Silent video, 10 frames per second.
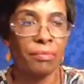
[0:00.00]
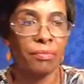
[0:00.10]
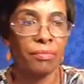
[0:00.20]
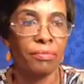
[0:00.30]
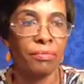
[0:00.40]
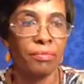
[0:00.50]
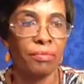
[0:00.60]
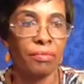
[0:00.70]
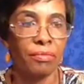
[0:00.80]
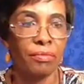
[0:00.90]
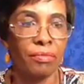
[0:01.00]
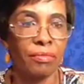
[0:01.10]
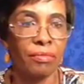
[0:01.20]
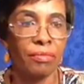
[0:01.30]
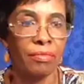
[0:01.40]

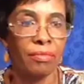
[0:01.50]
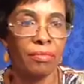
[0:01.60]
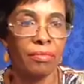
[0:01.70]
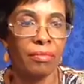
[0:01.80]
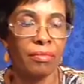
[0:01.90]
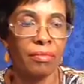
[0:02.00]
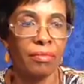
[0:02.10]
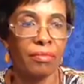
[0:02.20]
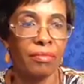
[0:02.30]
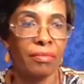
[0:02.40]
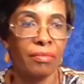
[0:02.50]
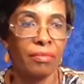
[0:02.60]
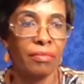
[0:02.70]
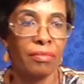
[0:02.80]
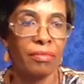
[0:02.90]

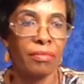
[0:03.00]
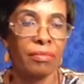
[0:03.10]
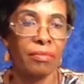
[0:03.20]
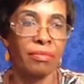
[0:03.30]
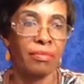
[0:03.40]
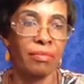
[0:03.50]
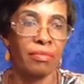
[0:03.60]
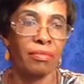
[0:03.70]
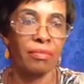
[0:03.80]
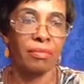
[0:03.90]
(silence)